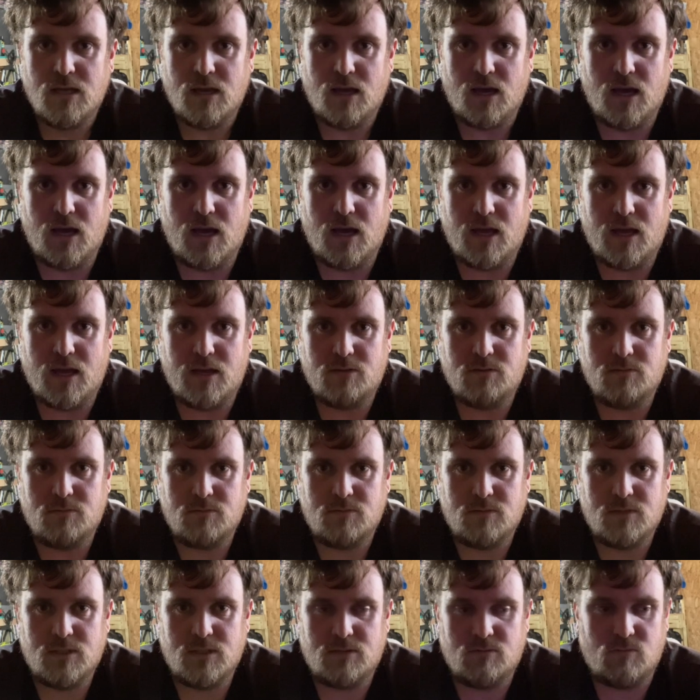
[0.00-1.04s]

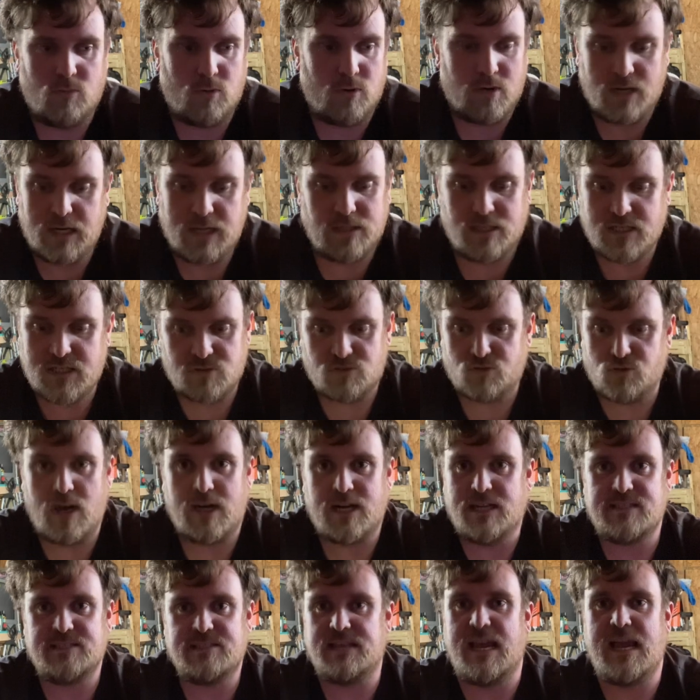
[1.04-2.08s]
or at least try
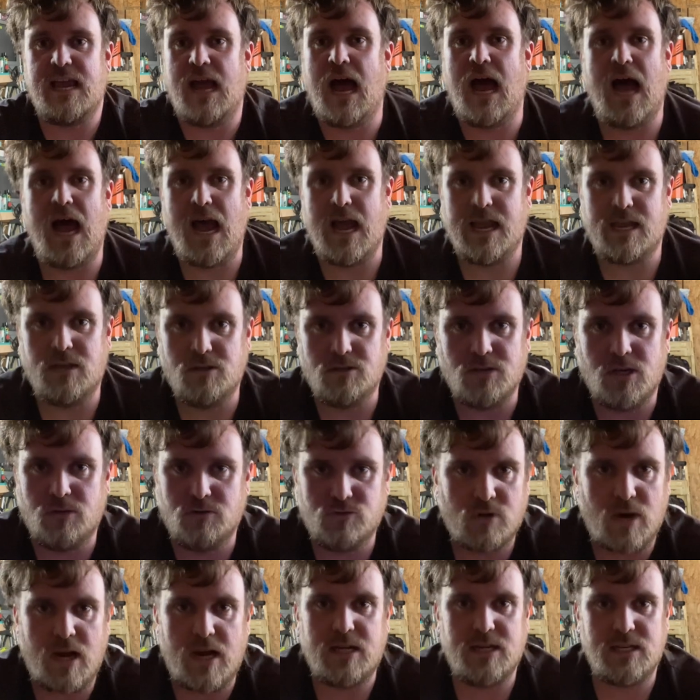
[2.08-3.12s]
to say hi, you know,
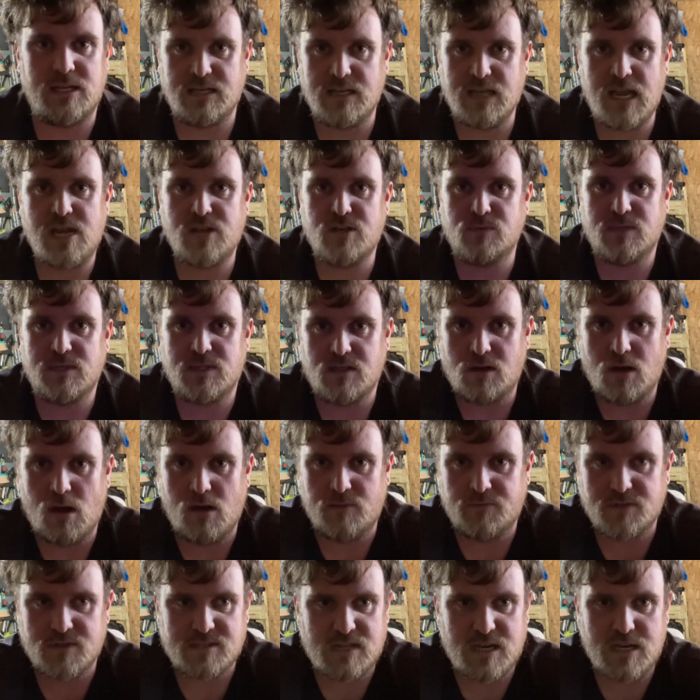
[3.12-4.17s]
try to engage with a
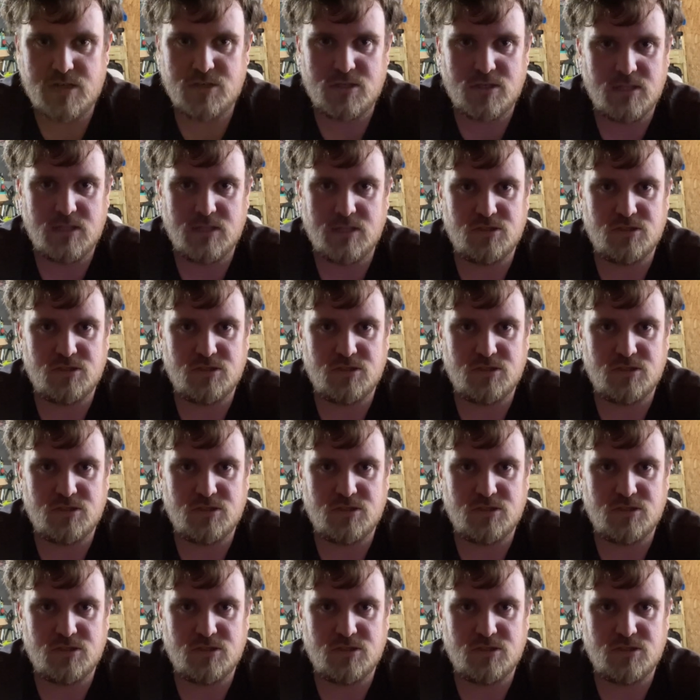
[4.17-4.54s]
conversation.